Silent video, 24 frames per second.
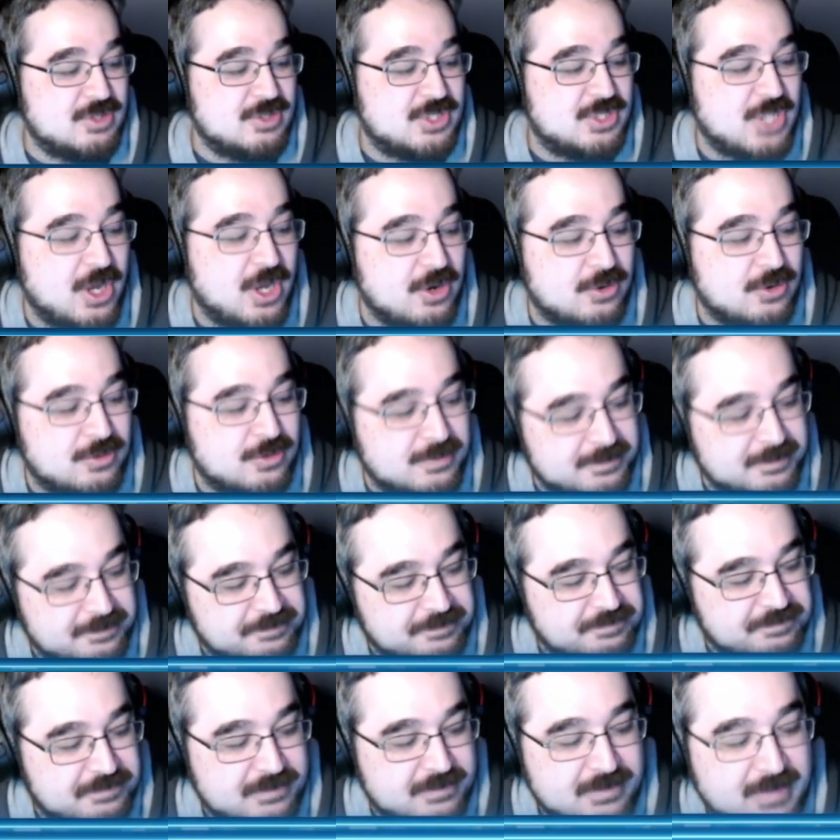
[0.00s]
So,
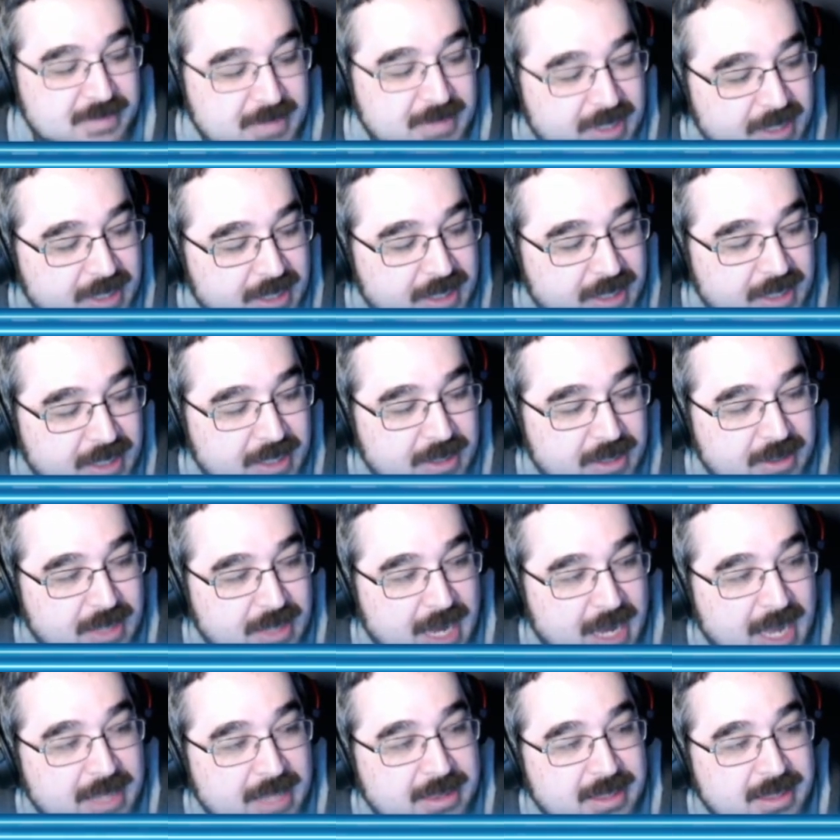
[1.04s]

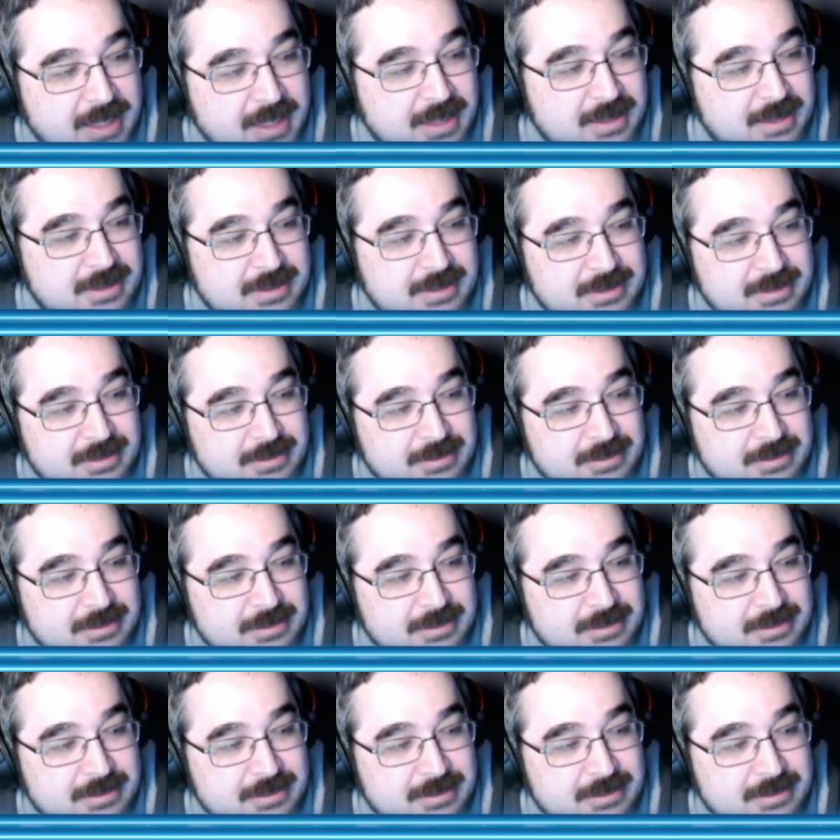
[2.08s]
I think